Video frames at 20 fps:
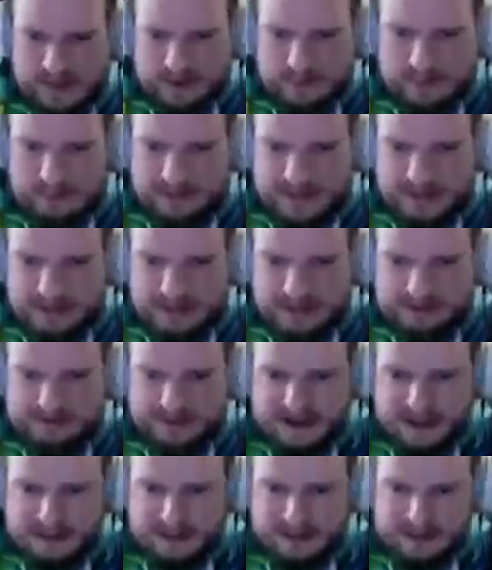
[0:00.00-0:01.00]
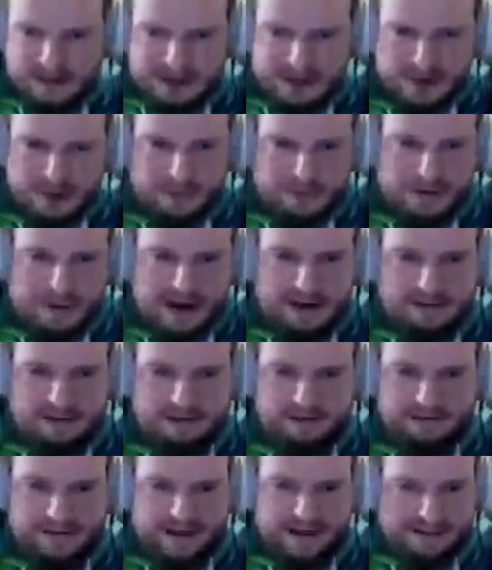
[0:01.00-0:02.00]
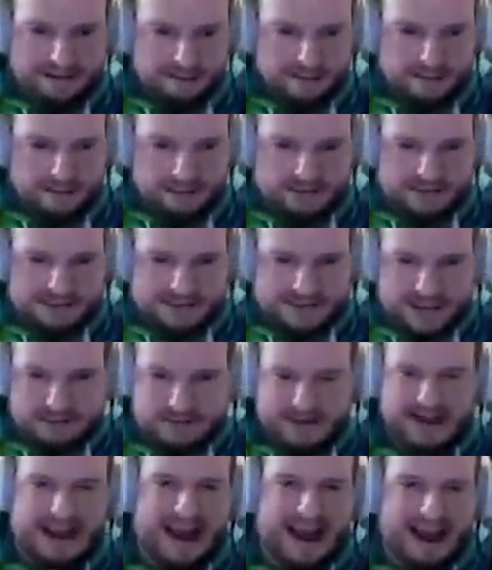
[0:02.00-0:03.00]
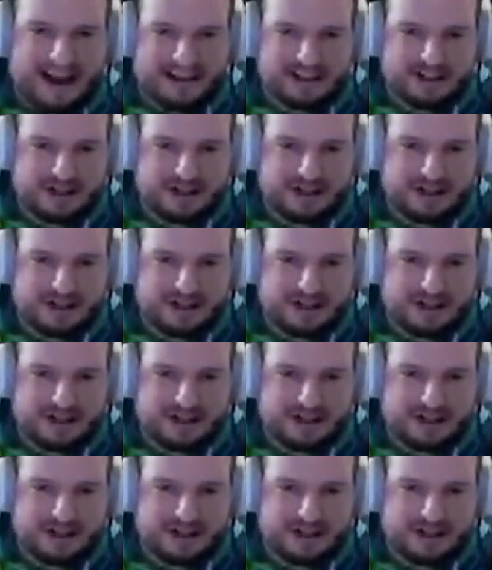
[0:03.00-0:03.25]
But yeah, the developer knew about the fact that we were skipping Act